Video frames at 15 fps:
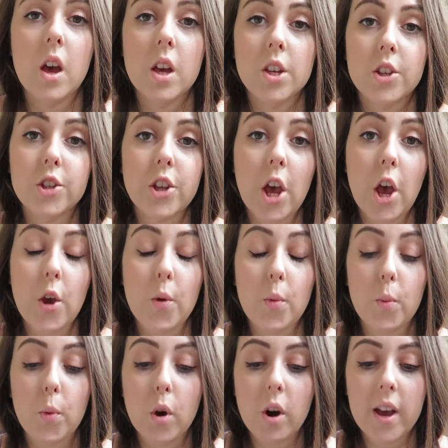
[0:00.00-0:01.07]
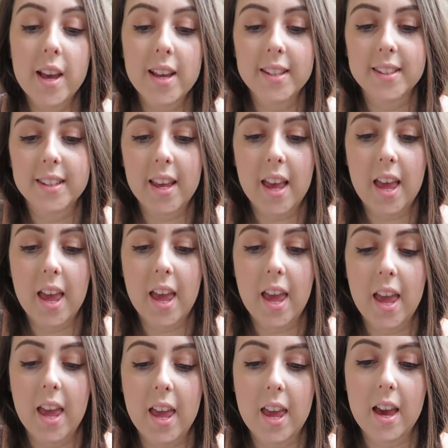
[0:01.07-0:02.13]
So what is
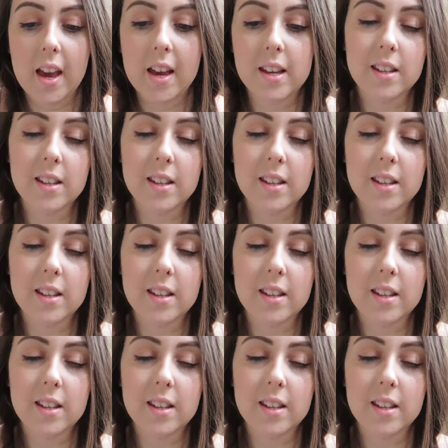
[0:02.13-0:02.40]
a